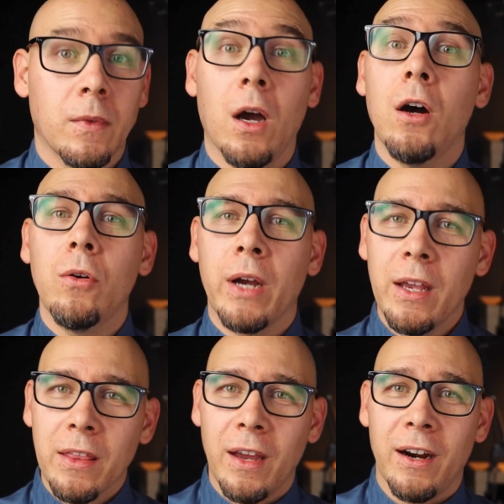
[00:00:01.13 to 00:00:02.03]
Oh,
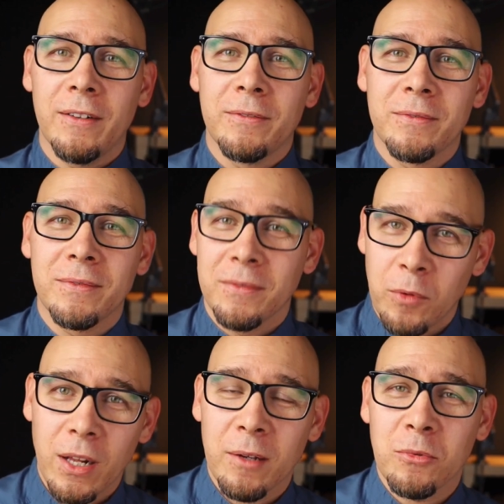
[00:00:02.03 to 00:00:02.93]
hey there!
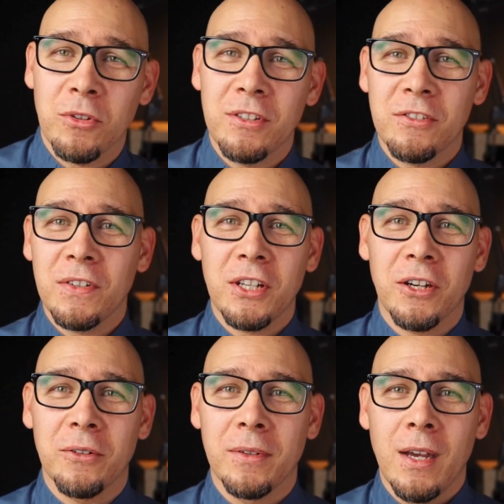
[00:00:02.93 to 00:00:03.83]
Welcome to this
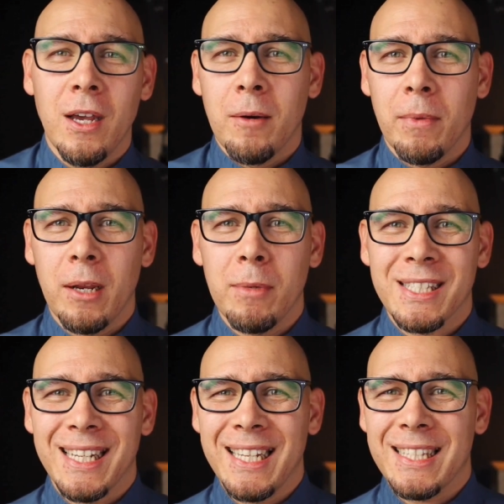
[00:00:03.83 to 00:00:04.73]
video. My name is
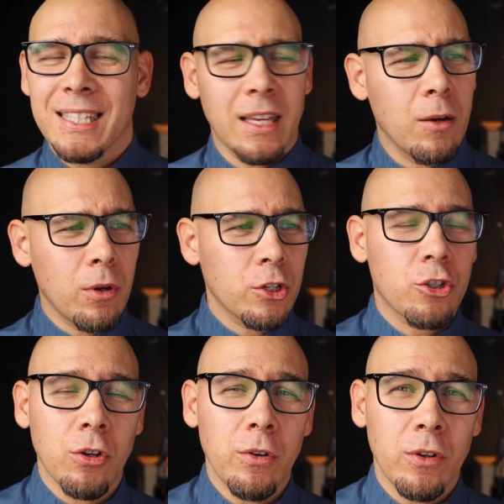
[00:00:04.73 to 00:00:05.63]
Nate and I want to
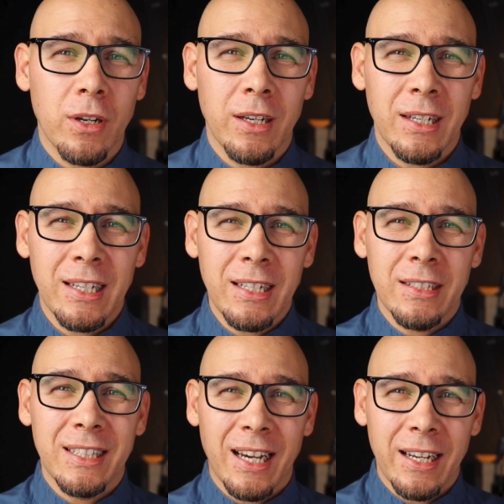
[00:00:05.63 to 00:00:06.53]
show you a little
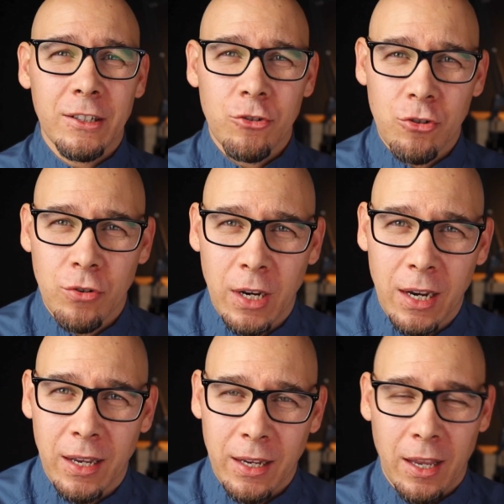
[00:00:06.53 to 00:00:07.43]
dial
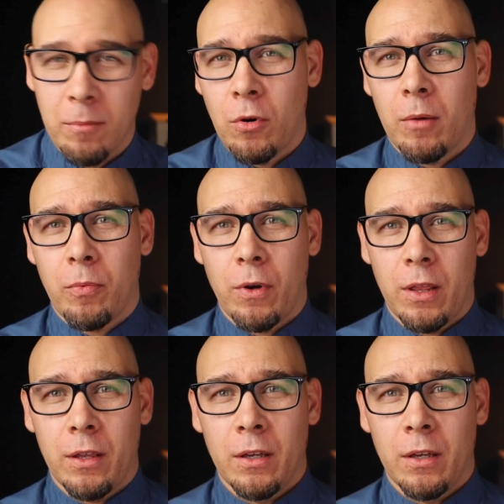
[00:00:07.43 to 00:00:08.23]
trick I came up with.